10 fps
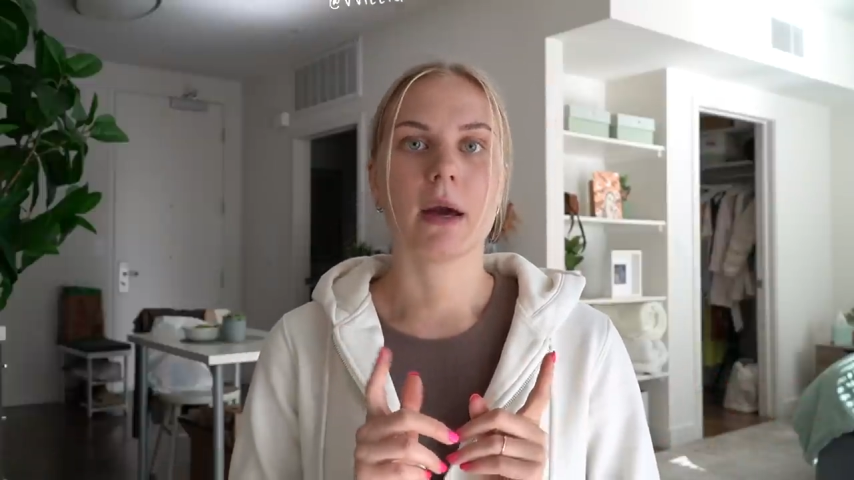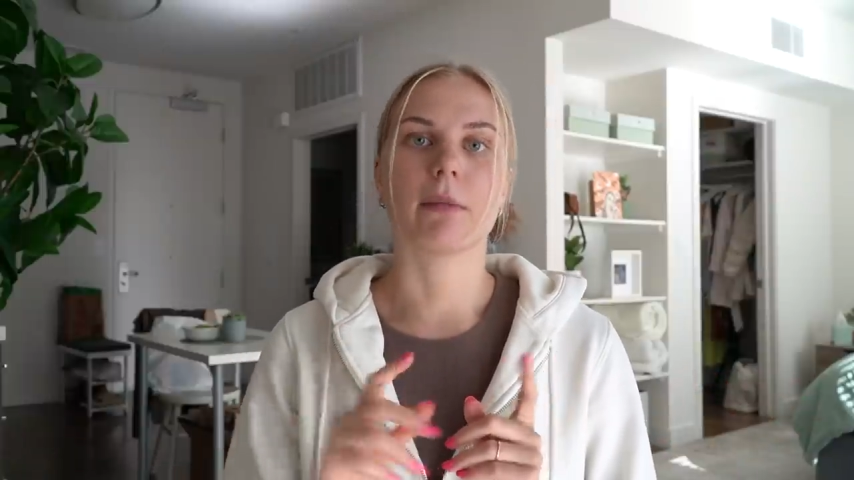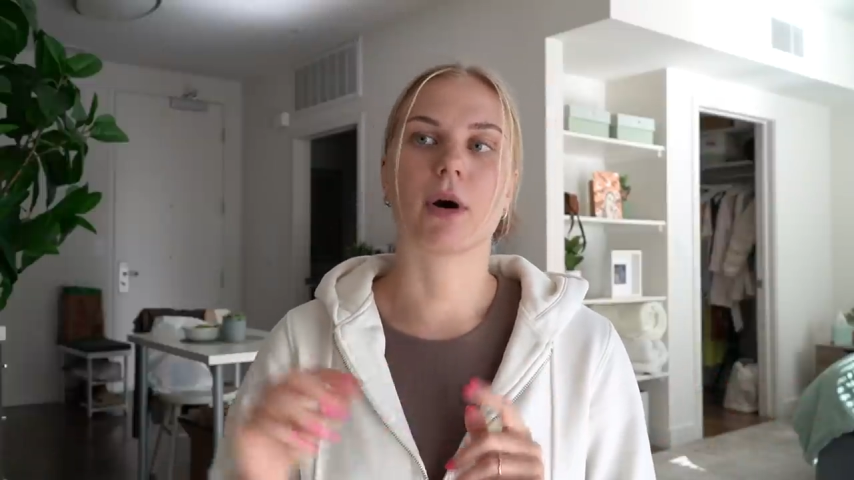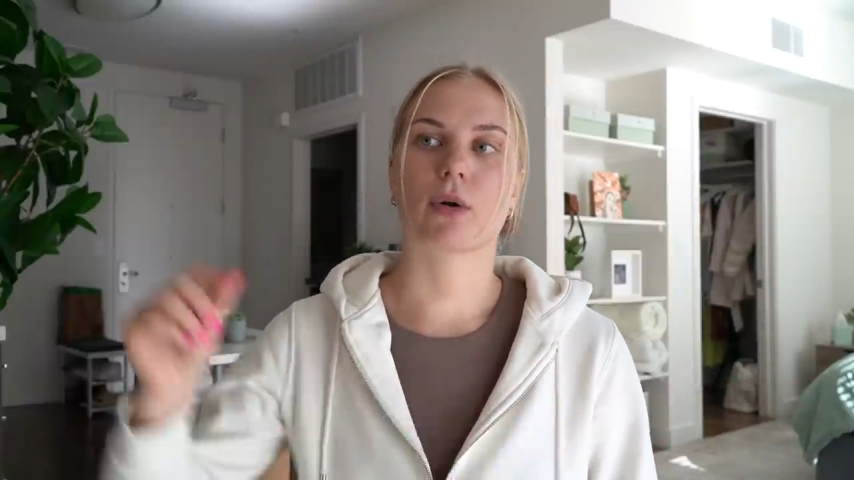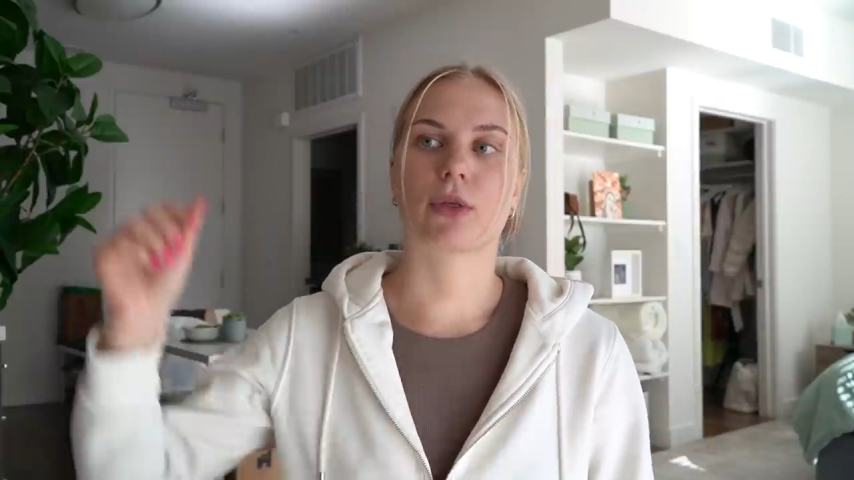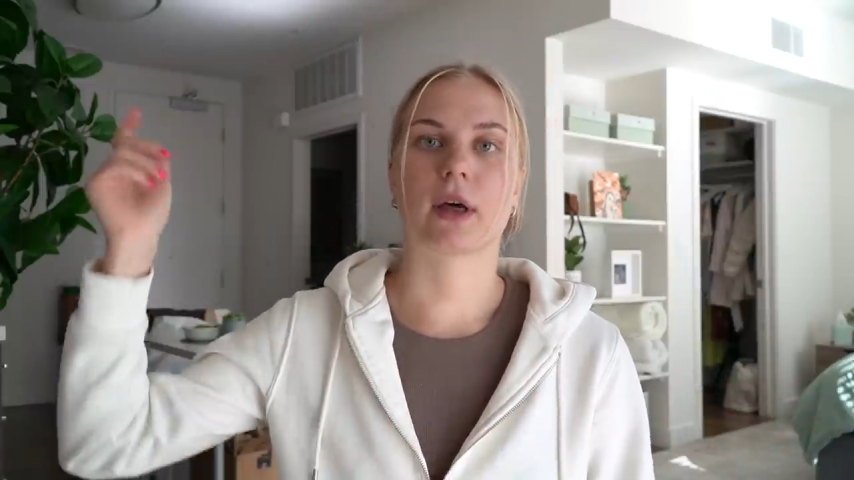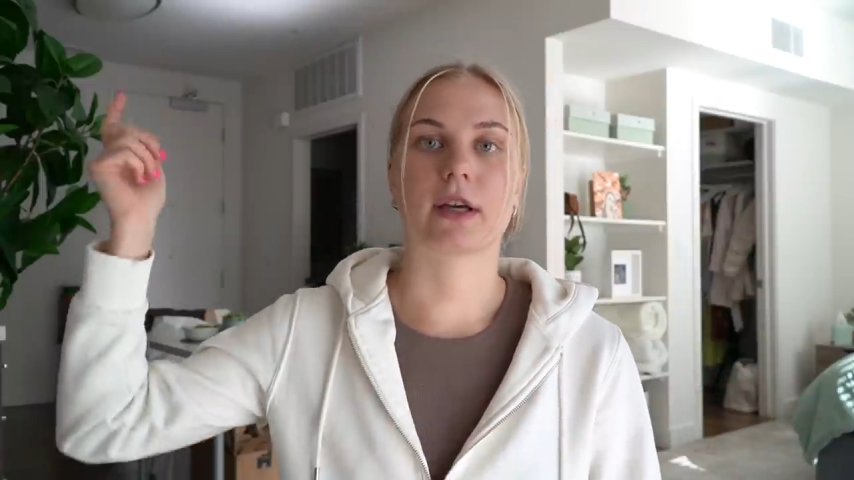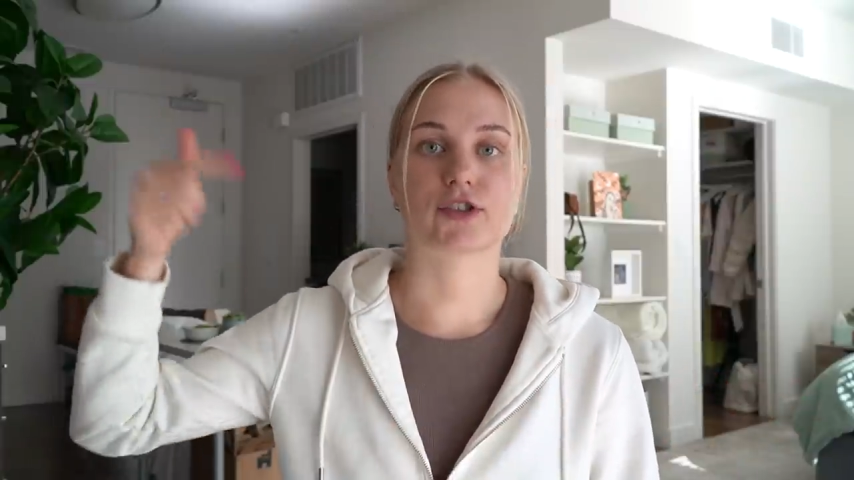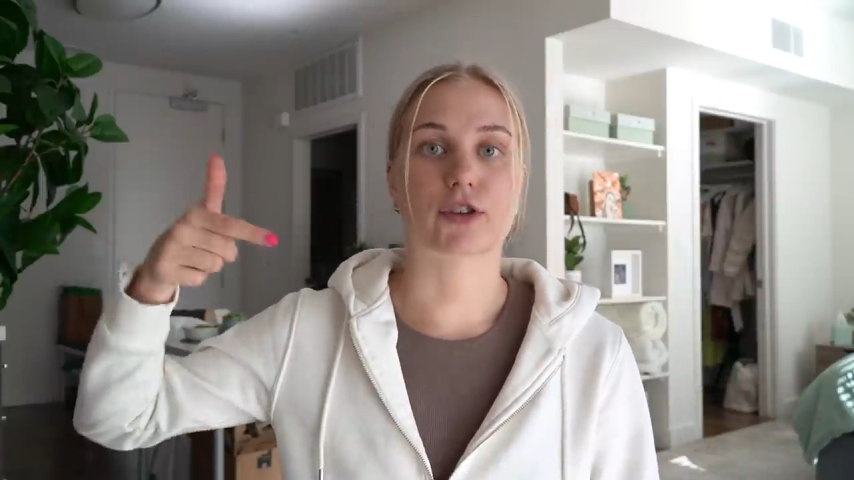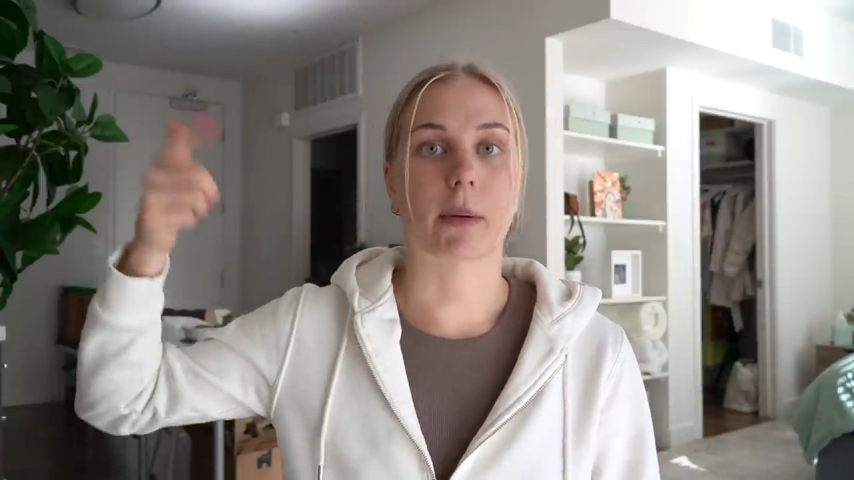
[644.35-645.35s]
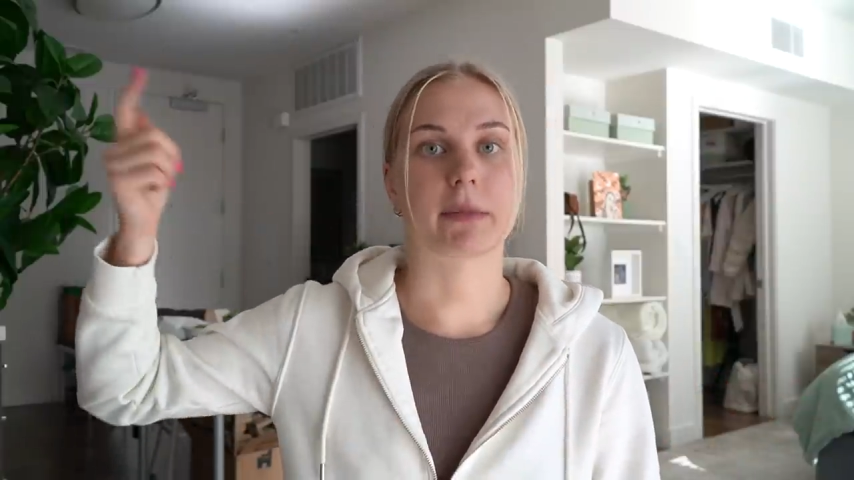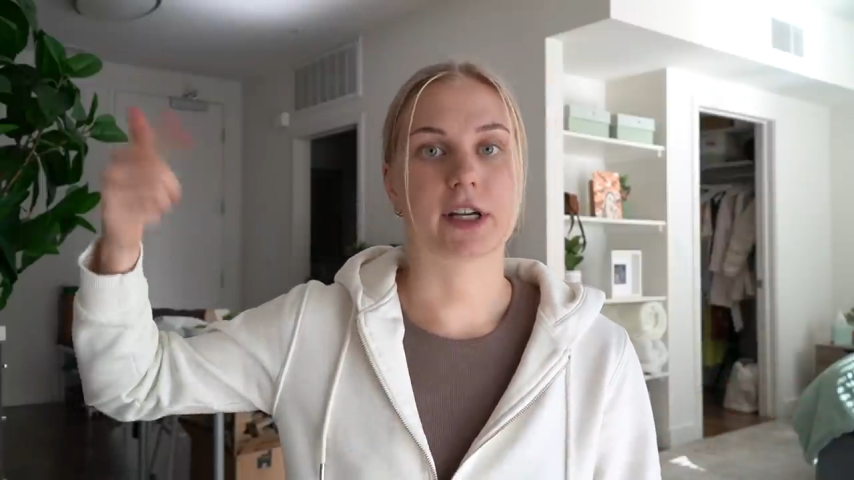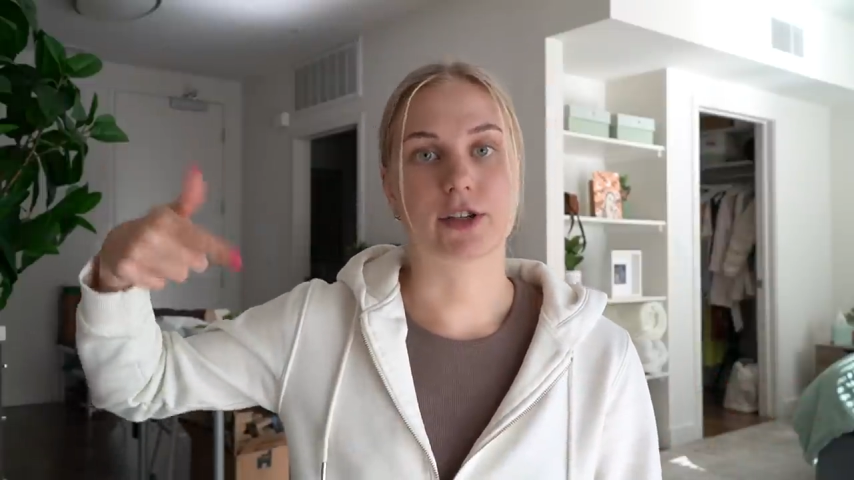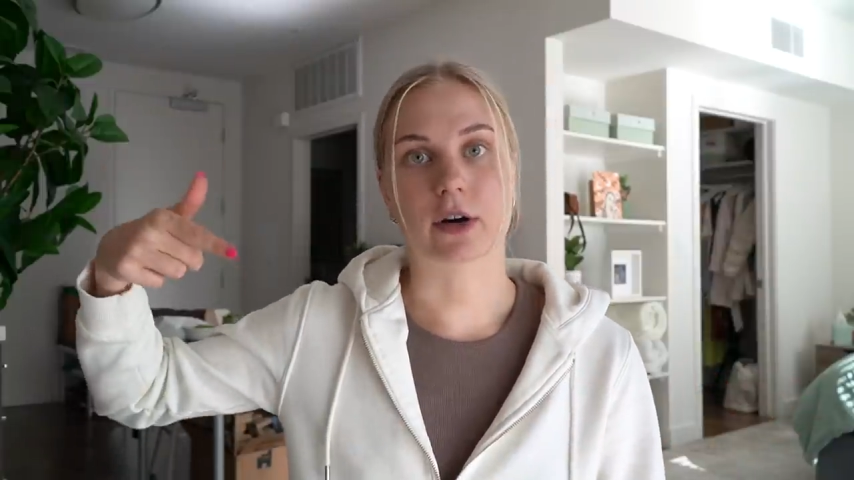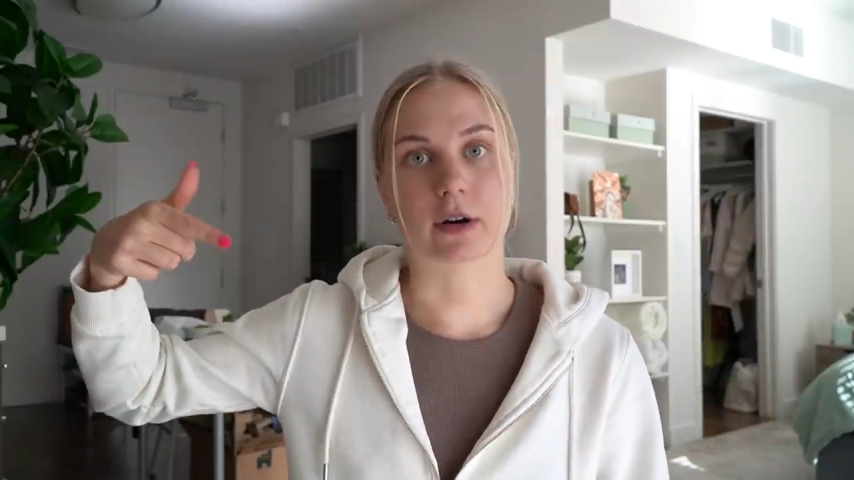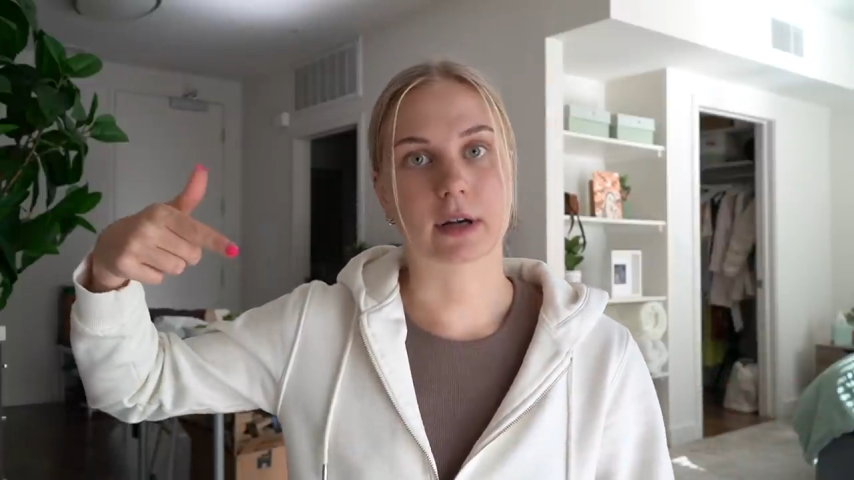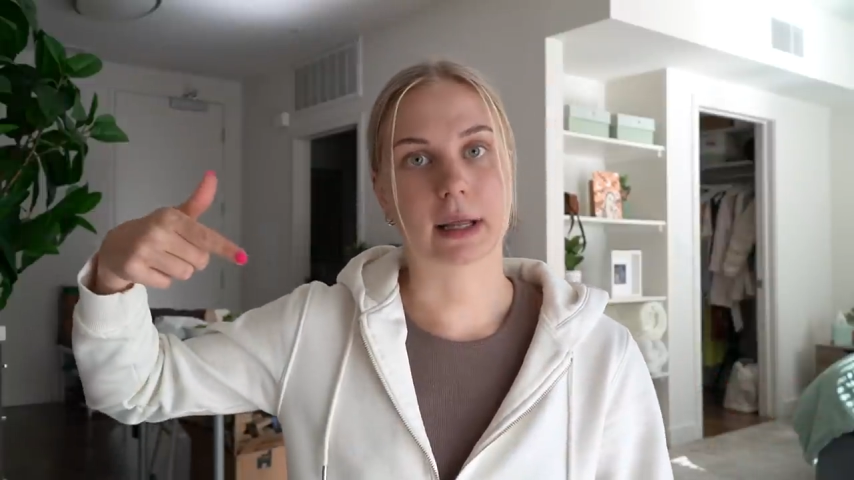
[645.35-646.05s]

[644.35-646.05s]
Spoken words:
Both Instagram and TikTok